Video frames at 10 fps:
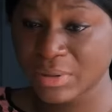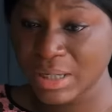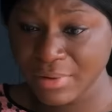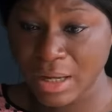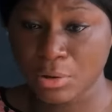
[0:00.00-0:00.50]

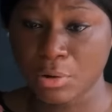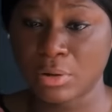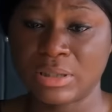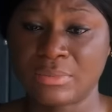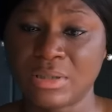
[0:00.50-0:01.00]
whenever I
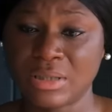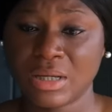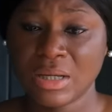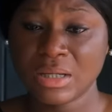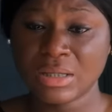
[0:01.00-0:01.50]
call him,
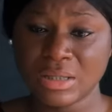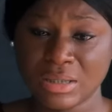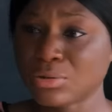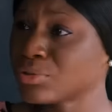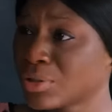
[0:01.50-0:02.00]
he
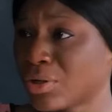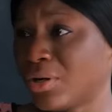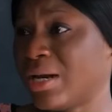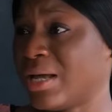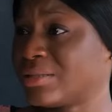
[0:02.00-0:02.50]
doesn't
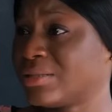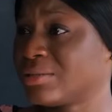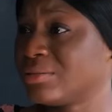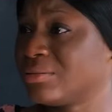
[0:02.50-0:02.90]
connect.